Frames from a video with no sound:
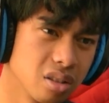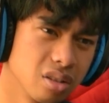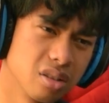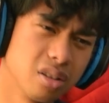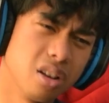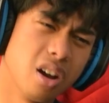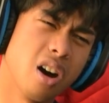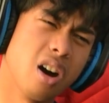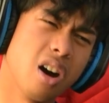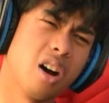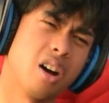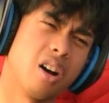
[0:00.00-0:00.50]

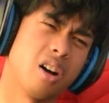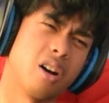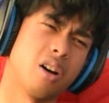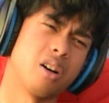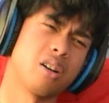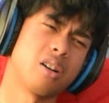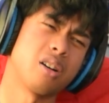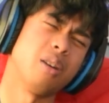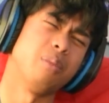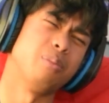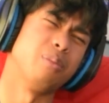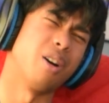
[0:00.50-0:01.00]
Nah,
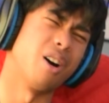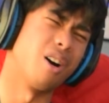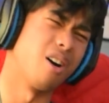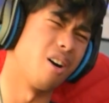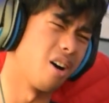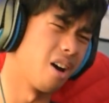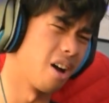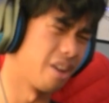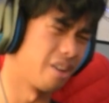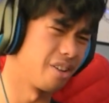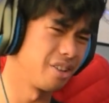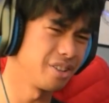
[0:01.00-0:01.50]
come
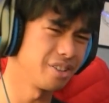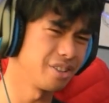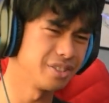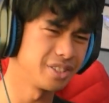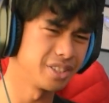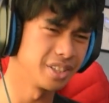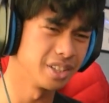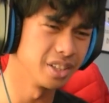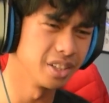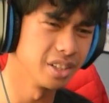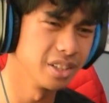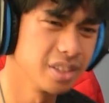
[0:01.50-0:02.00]
on. Are you
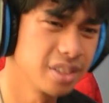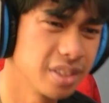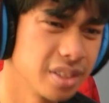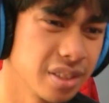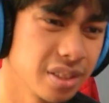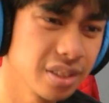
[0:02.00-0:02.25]
serious?